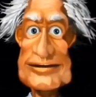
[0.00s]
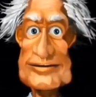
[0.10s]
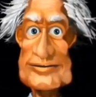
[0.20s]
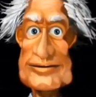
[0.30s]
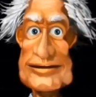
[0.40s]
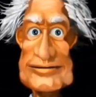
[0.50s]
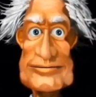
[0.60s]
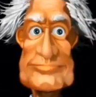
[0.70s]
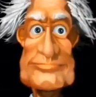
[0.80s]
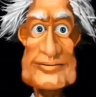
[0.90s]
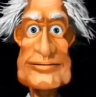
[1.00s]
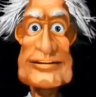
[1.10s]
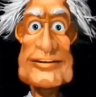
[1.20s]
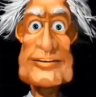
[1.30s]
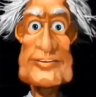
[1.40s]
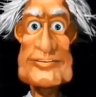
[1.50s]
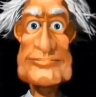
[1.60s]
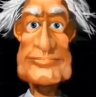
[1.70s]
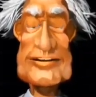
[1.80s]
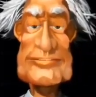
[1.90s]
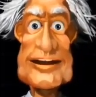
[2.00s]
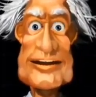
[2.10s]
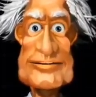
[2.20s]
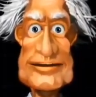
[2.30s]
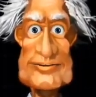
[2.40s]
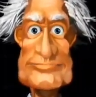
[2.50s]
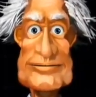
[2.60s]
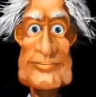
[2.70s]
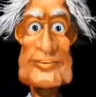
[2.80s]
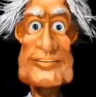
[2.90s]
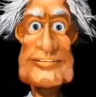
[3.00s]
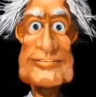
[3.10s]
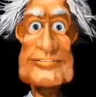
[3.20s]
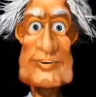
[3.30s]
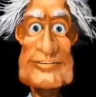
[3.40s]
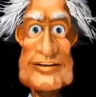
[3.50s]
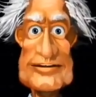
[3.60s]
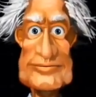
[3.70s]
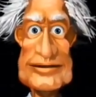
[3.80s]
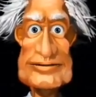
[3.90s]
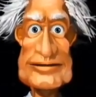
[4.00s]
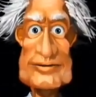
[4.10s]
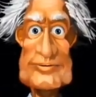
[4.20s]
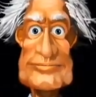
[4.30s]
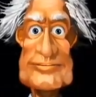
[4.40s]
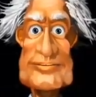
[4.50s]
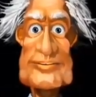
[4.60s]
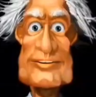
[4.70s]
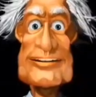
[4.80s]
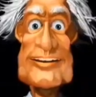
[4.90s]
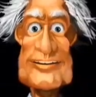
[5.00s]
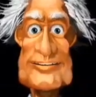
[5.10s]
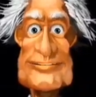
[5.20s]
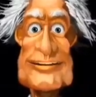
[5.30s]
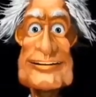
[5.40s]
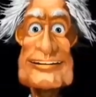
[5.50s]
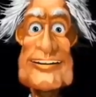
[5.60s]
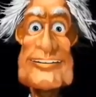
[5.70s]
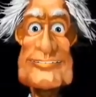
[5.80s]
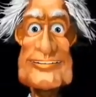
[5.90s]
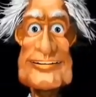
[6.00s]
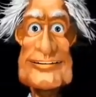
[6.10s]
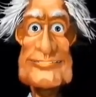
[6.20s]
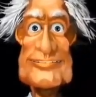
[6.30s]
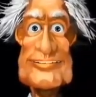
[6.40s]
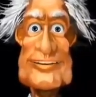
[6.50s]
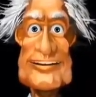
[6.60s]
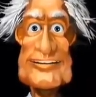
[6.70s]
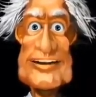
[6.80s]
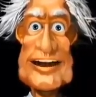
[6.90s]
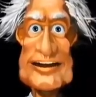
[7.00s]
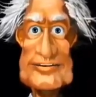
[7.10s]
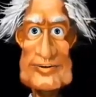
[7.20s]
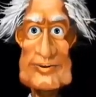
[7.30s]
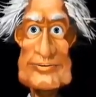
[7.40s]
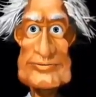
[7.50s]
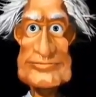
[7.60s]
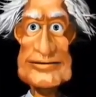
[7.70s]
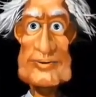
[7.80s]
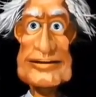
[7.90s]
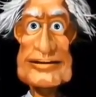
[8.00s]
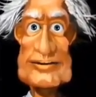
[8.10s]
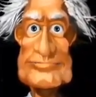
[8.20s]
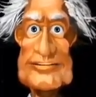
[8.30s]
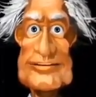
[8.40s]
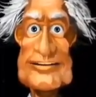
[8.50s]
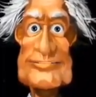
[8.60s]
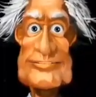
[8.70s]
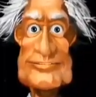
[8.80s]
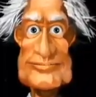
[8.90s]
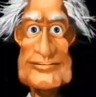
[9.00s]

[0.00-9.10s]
feet of head. If we use it to pump water, the pressure will be around 54.25 psi, but if we use it to pump milk, then the pressure will be around